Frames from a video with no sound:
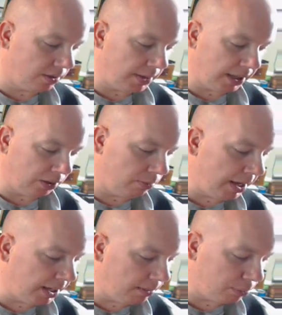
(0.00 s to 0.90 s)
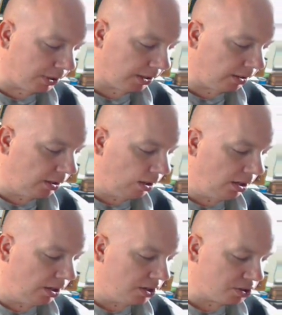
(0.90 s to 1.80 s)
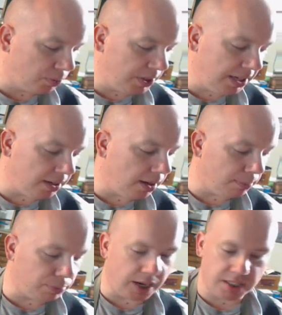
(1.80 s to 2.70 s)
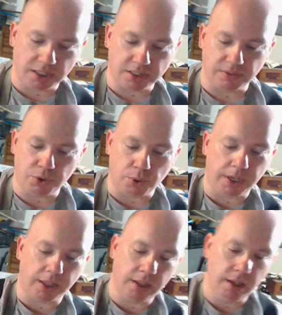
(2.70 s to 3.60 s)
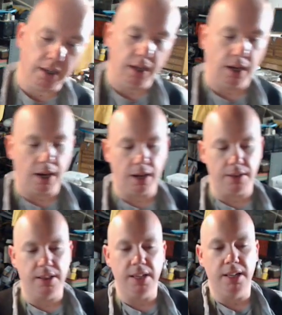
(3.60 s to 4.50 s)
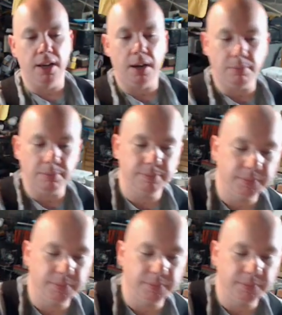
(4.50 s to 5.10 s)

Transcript: the metal or make it brittle. So we need a process of joining the